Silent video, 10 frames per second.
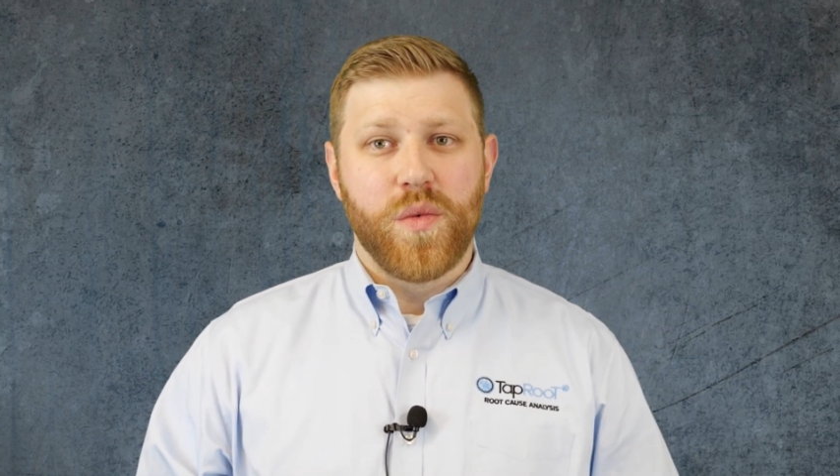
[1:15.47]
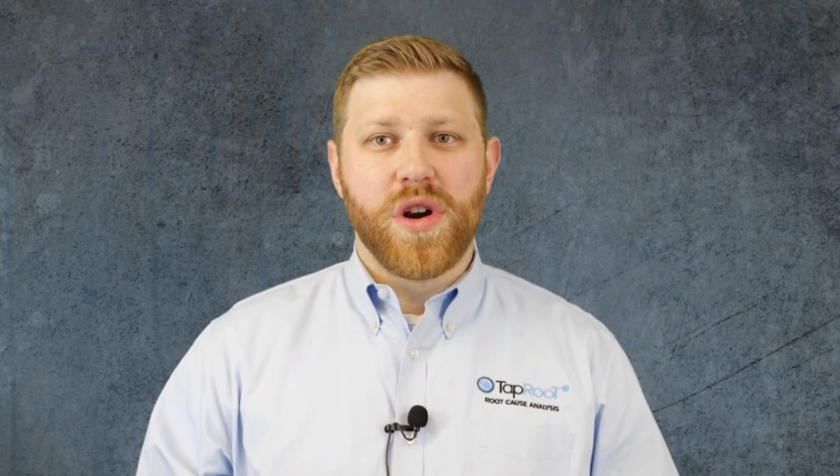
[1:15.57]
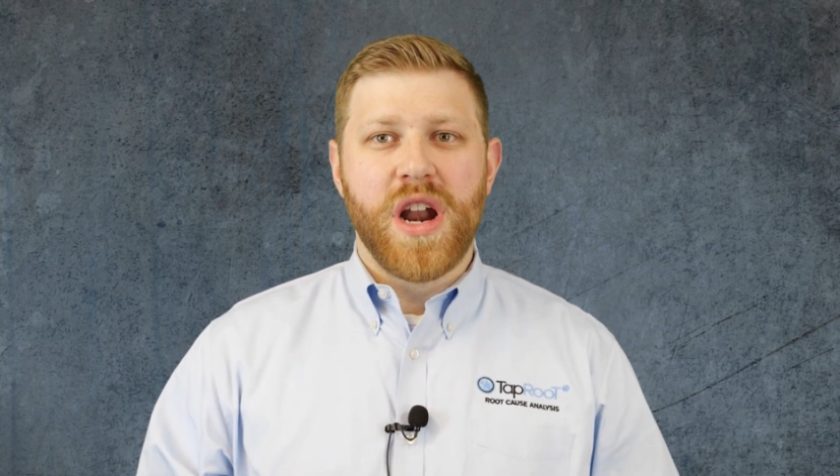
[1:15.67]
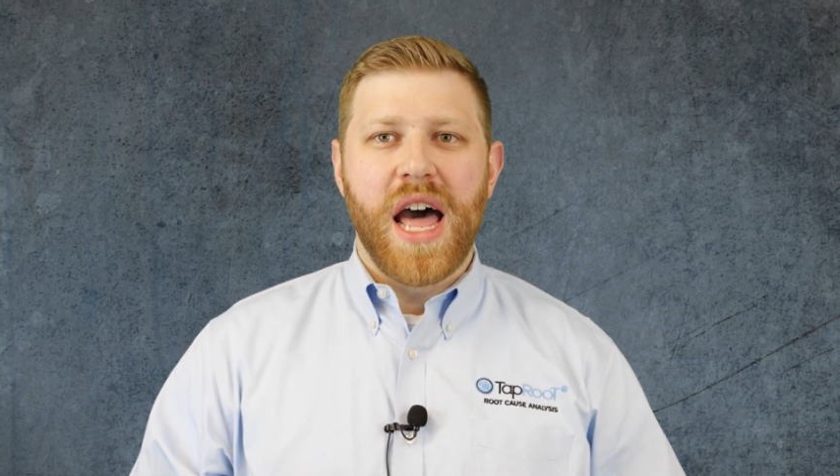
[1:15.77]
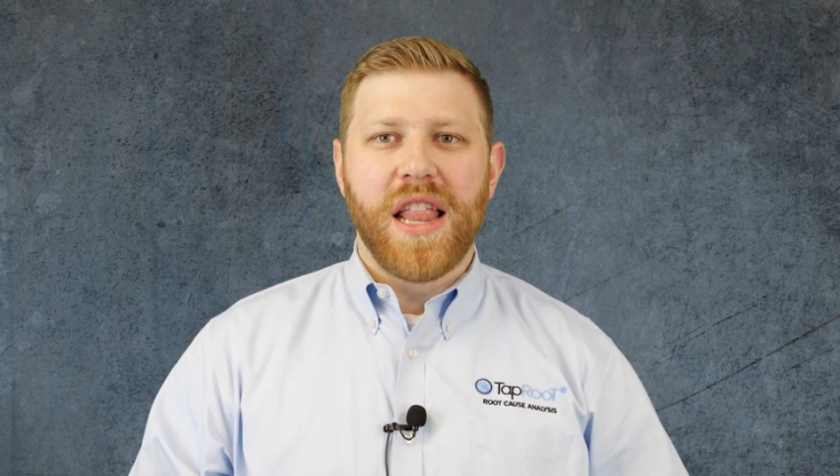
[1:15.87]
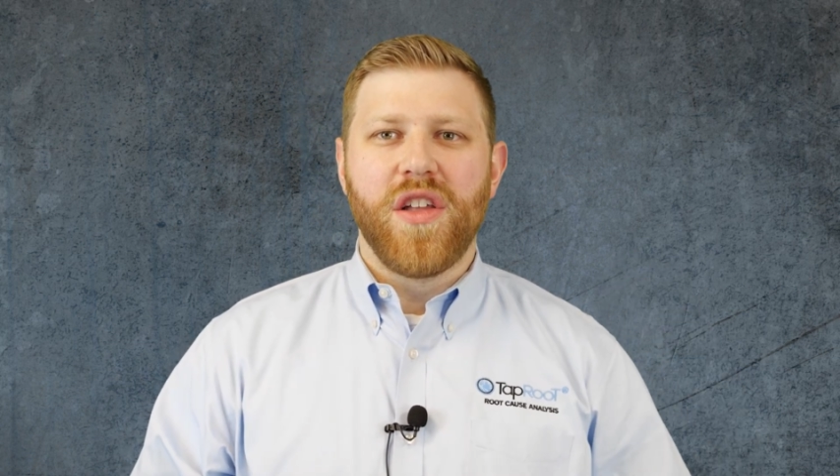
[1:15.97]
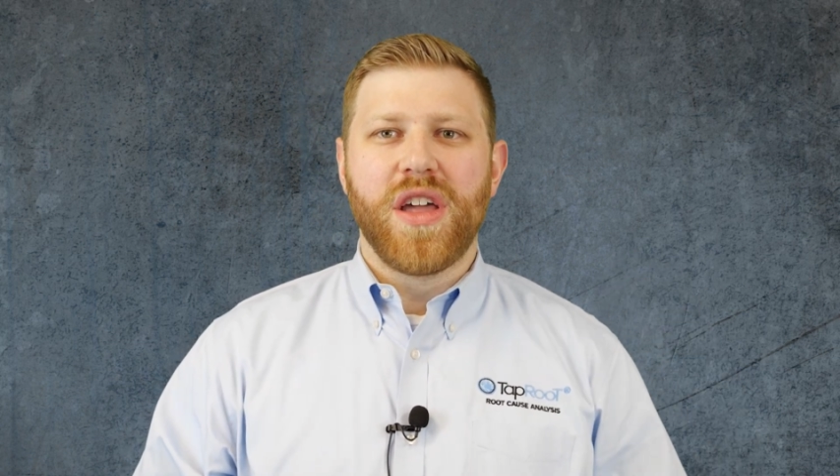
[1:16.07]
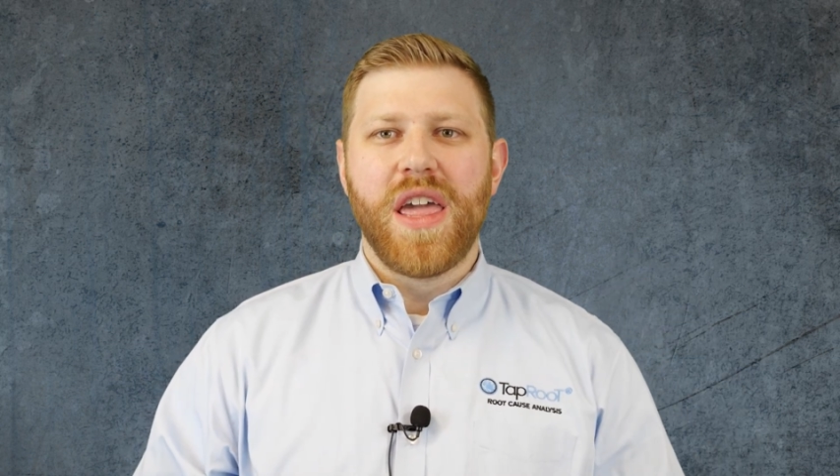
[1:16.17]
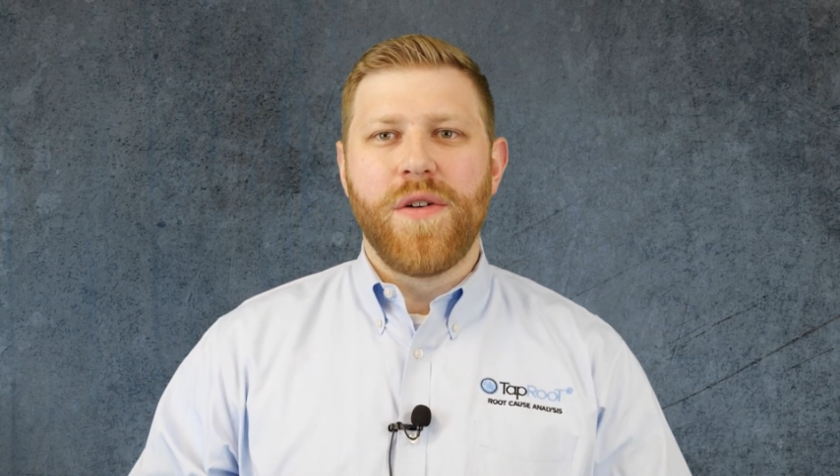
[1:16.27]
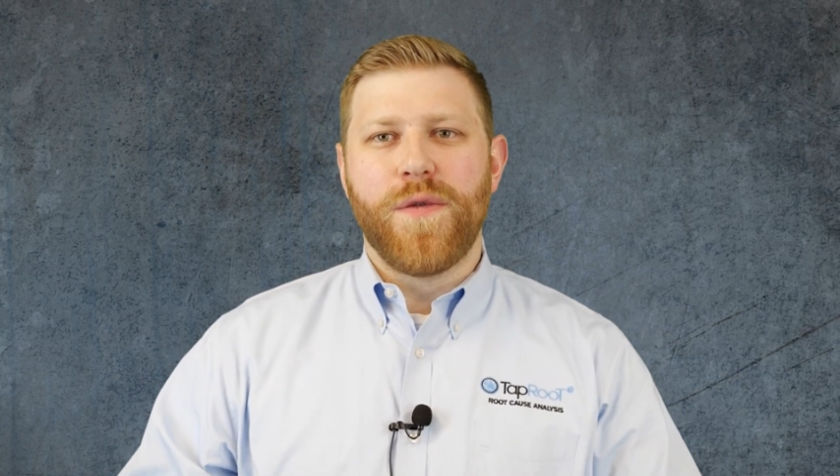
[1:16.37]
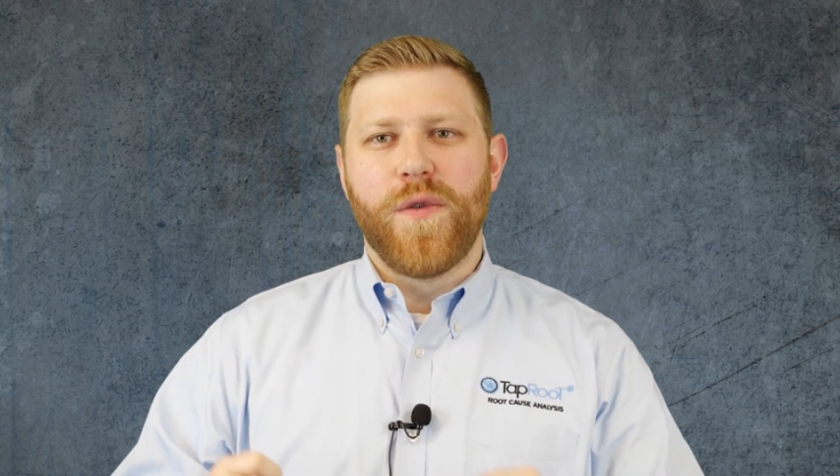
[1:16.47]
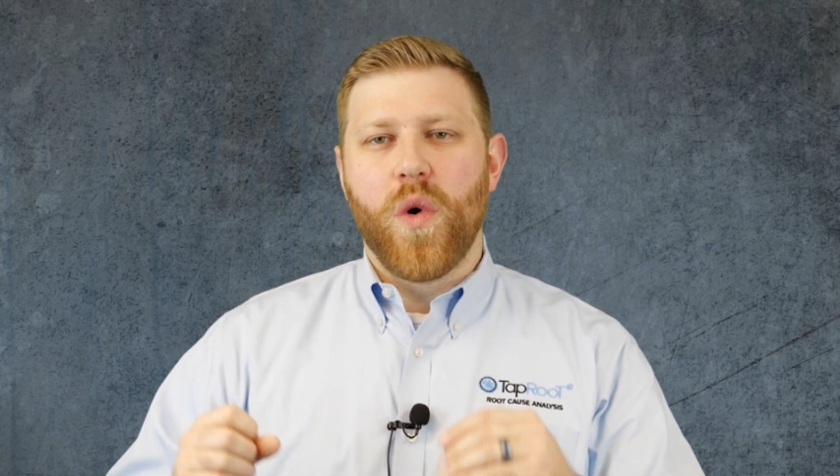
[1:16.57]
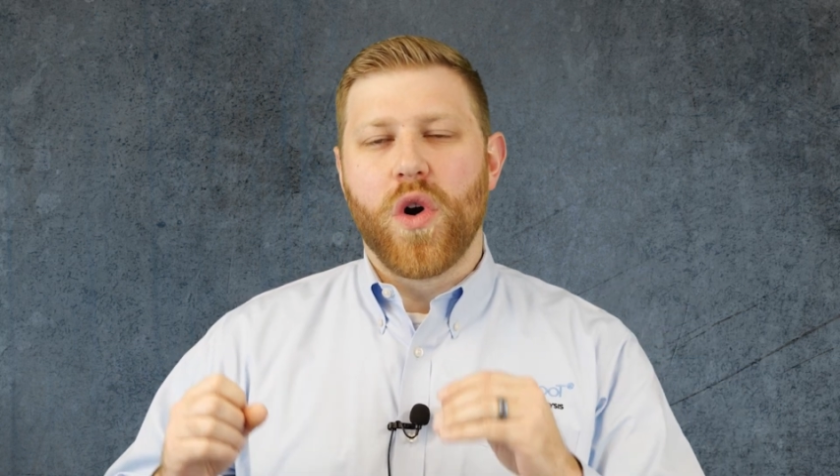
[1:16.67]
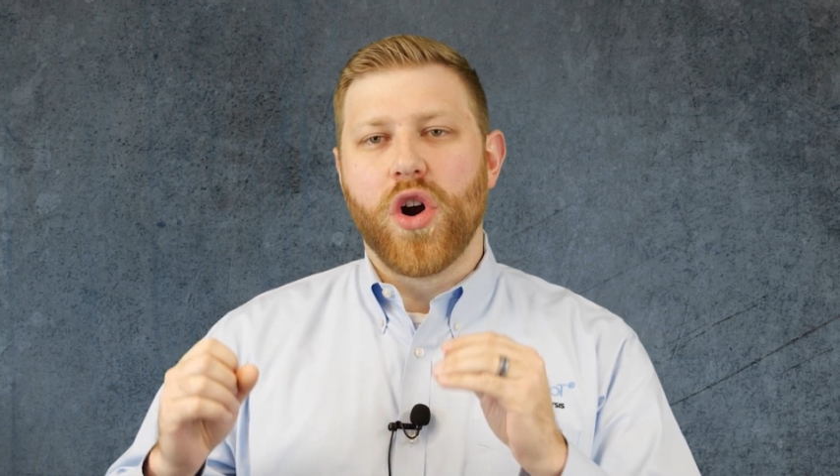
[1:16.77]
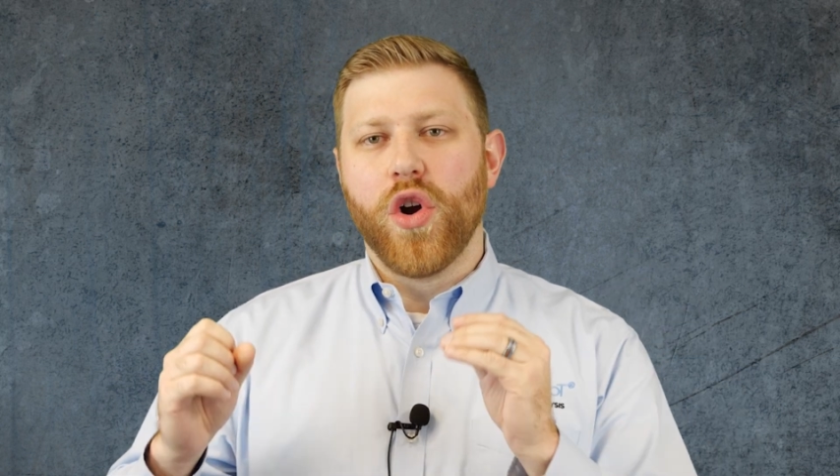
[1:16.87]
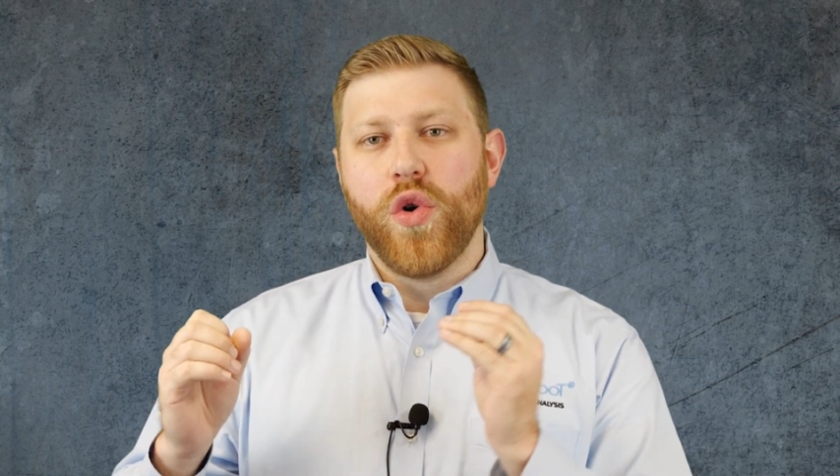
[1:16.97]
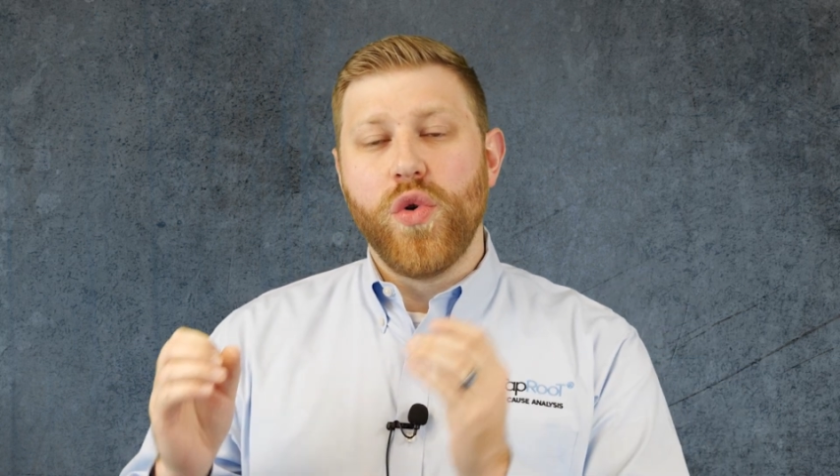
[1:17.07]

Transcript: we're not looking for